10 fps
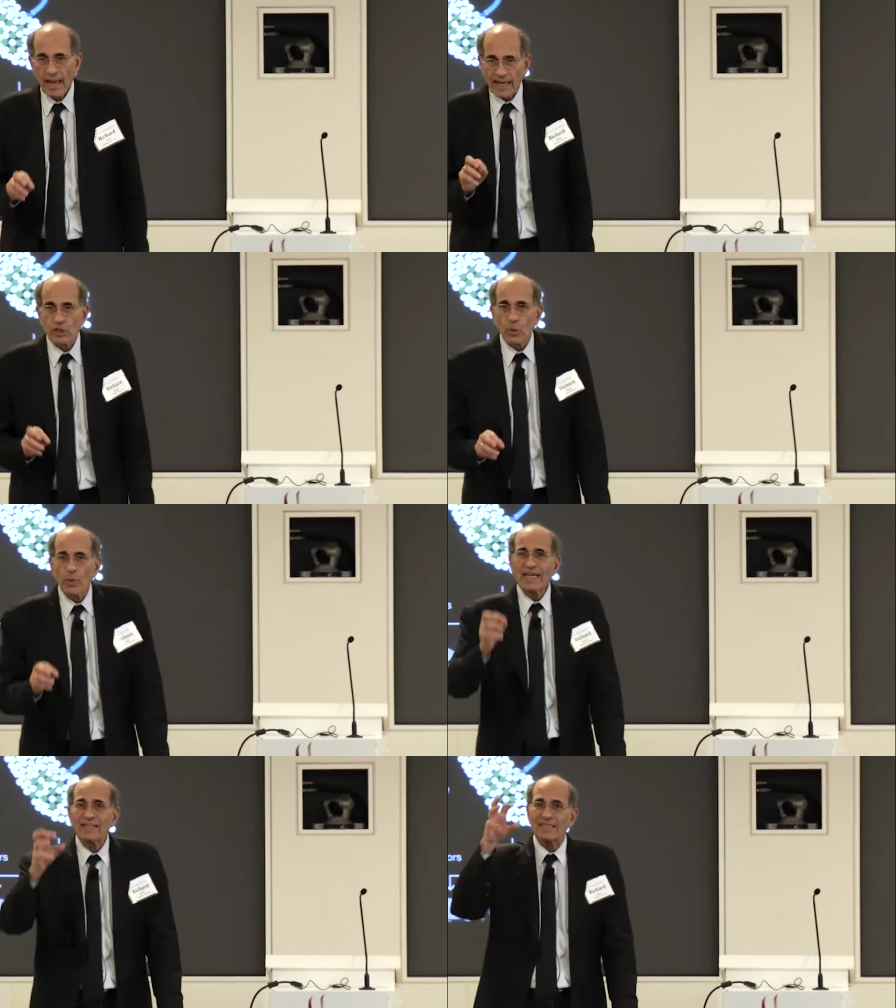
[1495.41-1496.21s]
And so
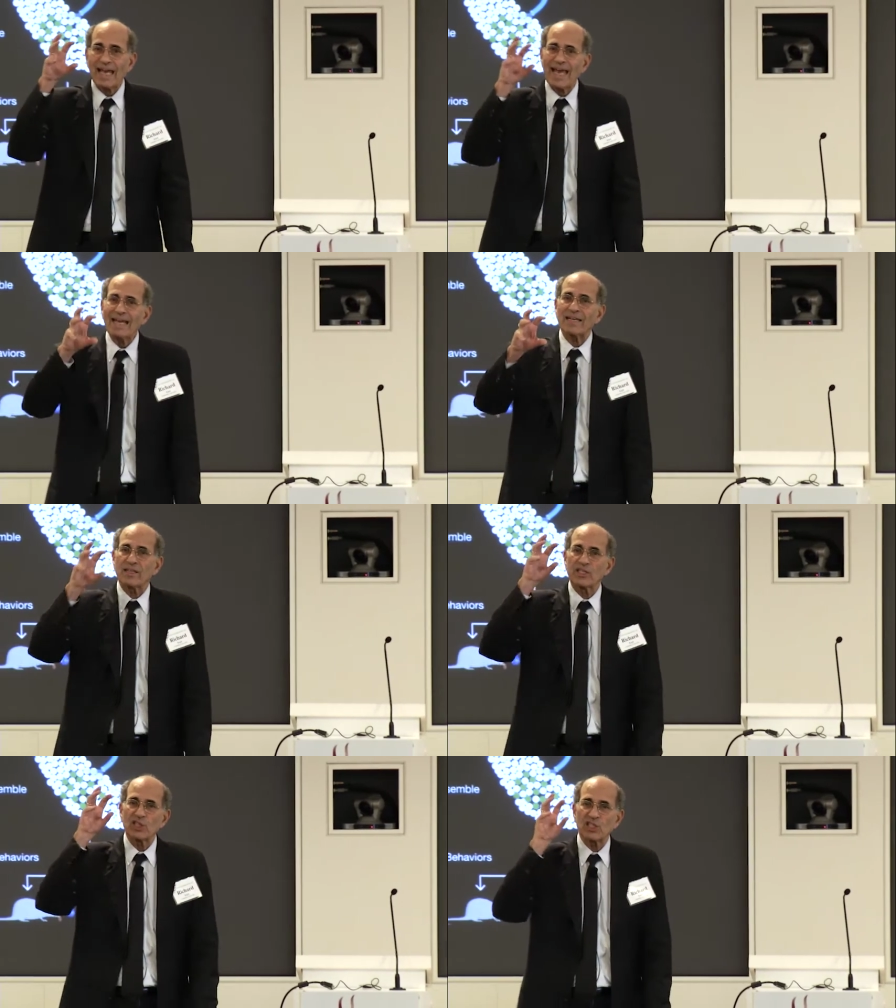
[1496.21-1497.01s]
we can take
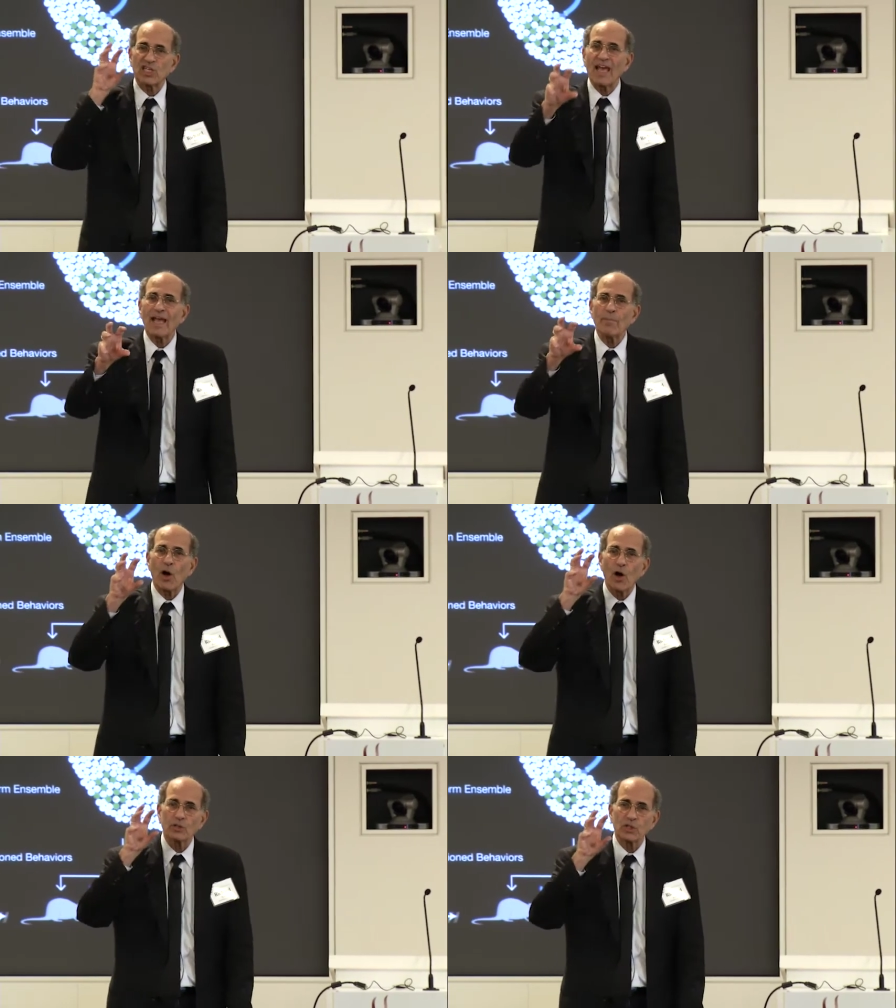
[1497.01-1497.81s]
the same
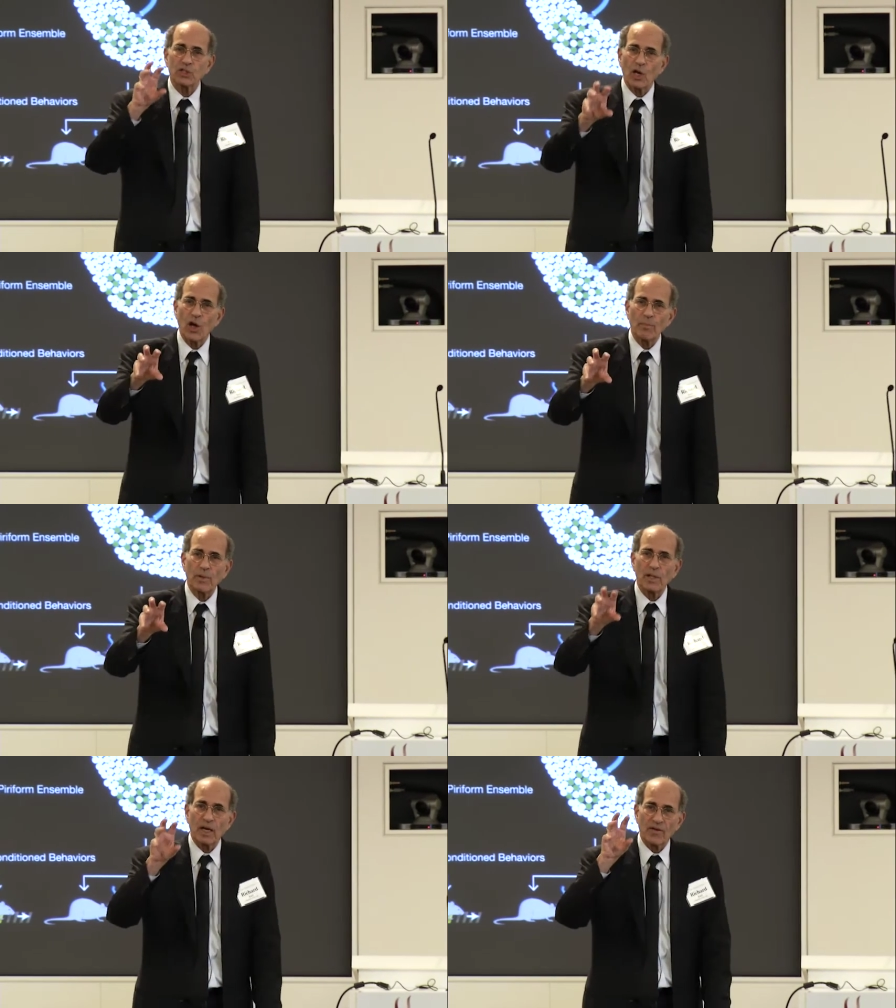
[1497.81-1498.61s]

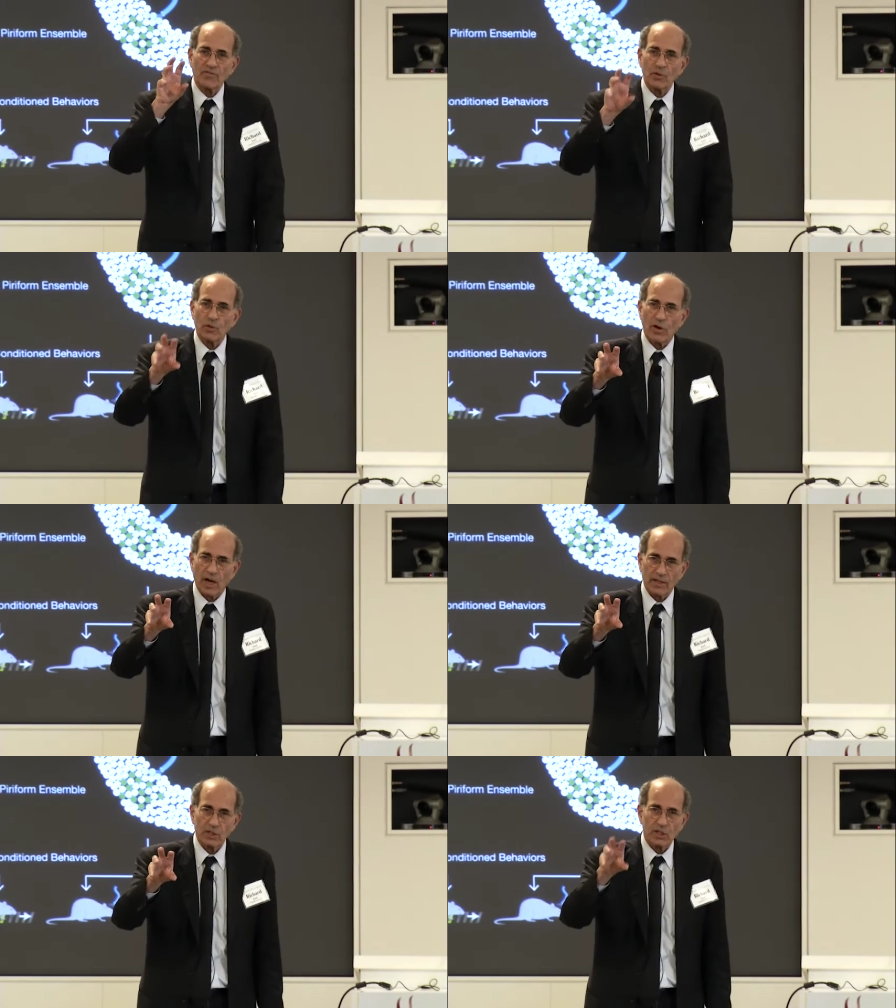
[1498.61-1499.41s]
ensemble of
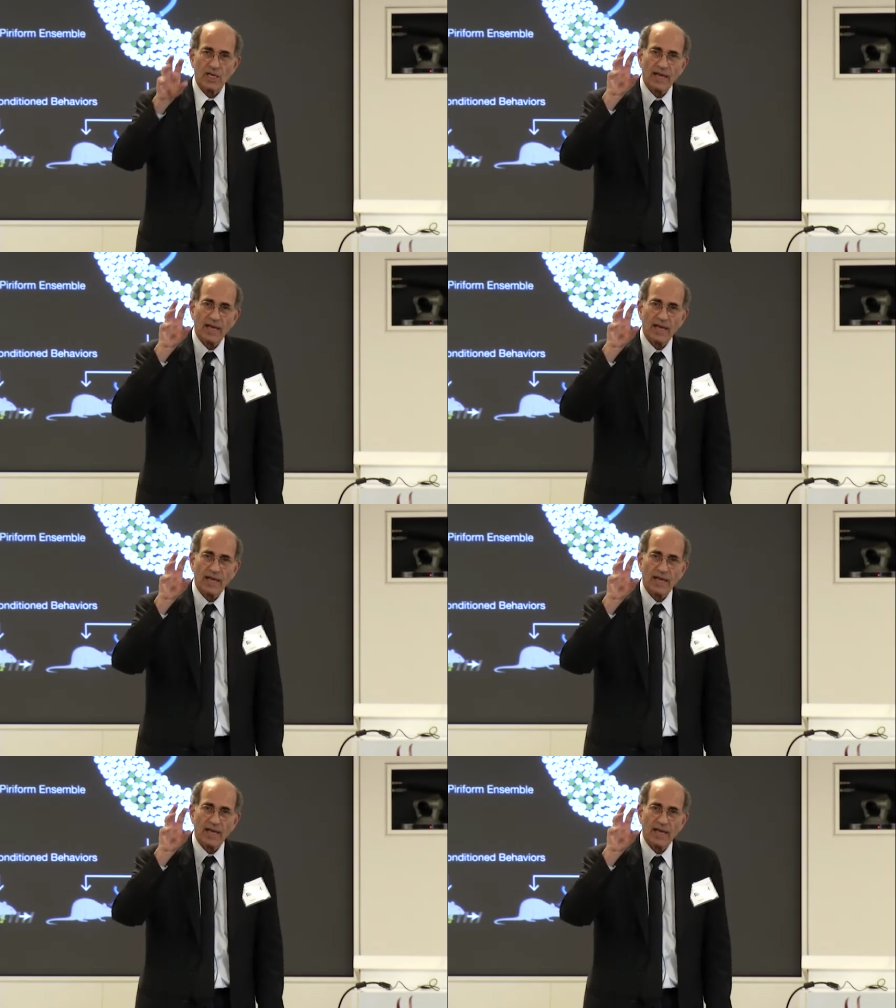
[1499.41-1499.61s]
neurons